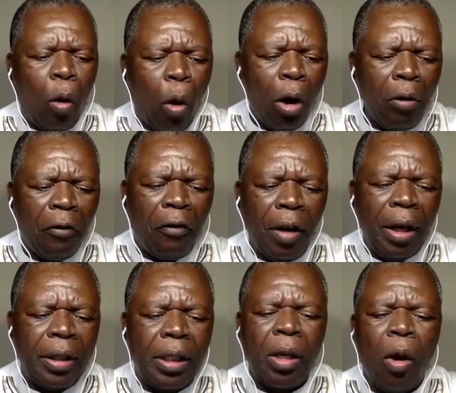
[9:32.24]

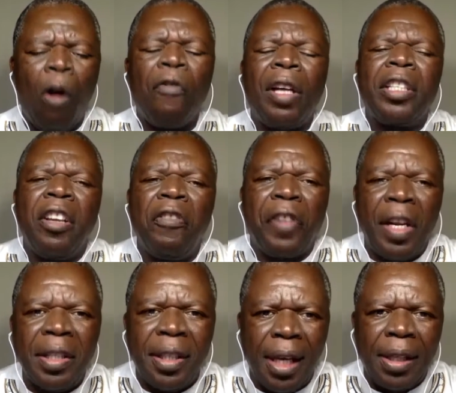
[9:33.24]
conflict over
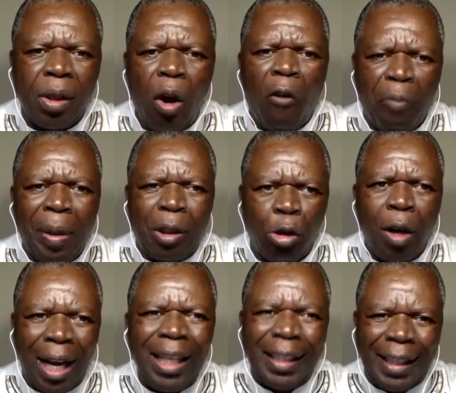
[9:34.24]
differences of
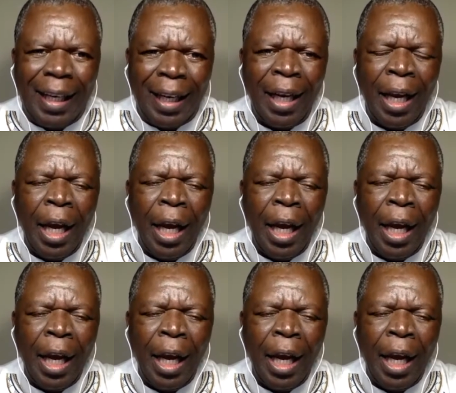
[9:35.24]
personality.